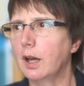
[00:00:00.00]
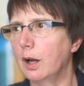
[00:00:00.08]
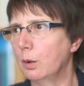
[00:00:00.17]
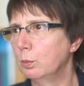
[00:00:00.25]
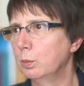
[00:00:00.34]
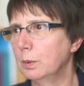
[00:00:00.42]

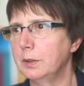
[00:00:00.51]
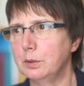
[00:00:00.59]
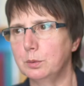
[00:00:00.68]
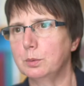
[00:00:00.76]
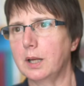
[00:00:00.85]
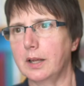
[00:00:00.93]
a woman
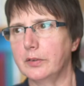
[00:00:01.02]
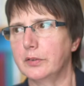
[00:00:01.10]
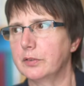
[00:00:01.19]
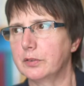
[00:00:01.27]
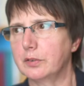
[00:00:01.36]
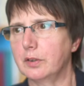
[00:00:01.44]
who
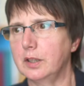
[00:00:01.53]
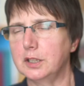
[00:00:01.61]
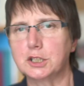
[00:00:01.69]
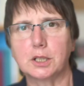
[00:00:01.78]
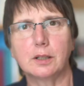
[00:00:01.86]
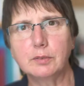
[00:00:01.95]
has
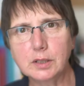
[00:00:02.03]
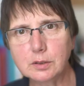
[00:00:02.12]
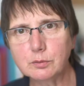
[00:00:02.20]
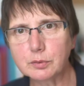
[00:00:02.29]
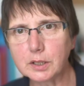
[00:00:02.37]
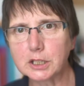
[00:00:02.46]
HIV
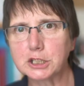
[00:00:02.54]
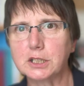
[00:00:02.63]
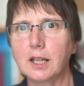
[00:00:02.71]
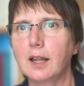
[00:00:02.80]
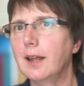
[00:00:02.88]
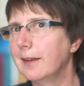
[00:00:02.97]

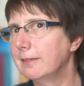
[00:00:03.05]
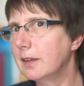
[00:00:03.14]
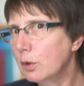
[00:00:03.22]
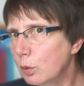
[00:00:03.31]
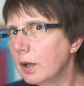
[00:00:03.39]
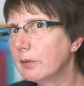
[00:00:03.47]
infection,
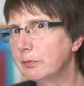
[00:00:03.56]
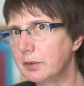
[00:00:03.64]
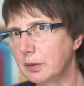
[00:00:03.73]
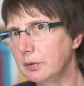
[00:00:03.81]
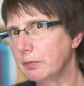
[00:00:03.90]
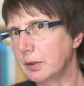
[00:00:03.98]
they all have
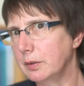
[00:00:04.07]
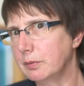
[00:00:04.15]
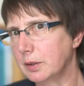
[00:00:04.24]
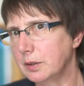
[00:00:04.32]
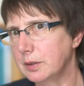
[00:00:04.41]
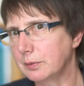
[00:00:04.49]
very, very,
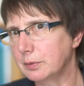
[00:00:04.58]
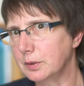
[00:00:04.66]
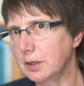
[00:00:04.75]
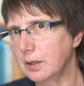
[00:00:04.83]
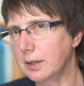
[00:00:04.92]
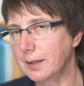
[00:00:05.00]
very
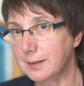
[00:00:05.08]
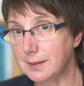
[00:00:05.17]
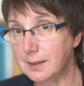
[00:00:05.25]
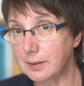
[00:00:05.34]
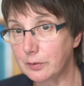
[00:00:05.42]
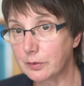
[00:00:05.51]
different
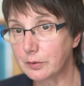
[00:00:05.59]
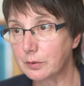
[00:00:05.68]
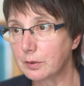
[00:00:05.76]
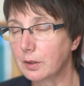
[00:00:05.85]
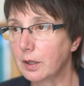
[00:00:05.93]
needs.